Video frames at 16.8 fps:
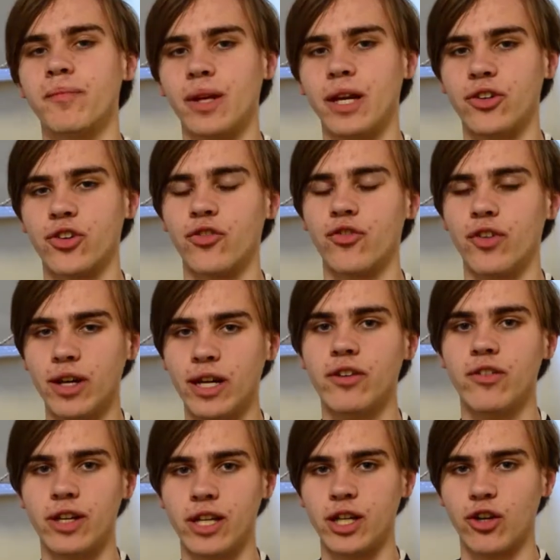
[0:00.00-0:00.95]
It's a
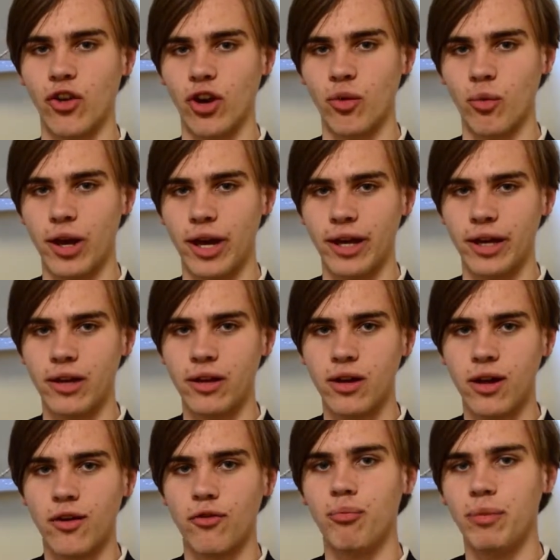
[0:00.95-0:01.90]
really, really great way
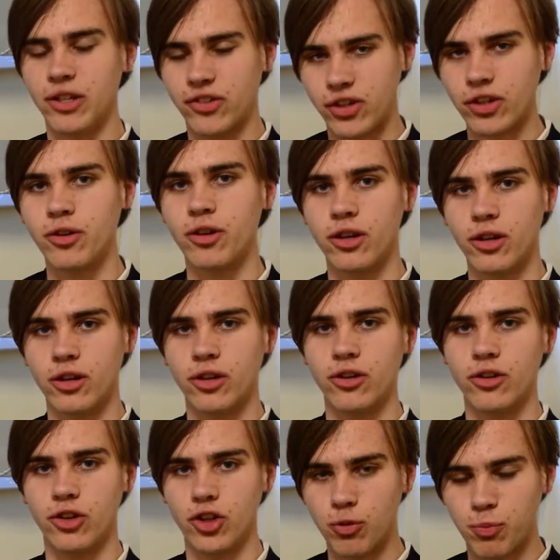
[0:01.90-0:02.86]
of meeting
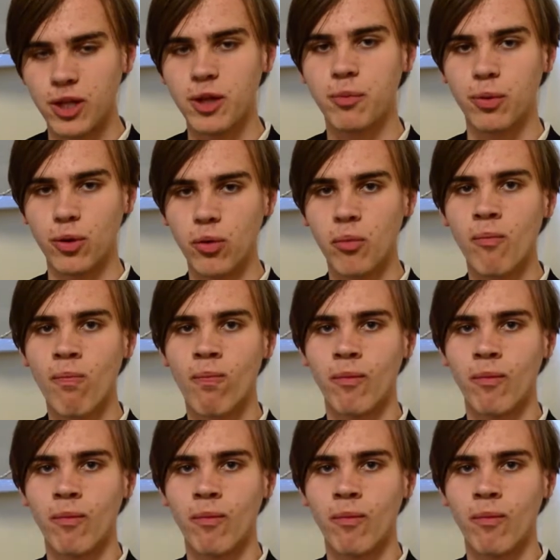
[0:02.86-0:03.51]
new people.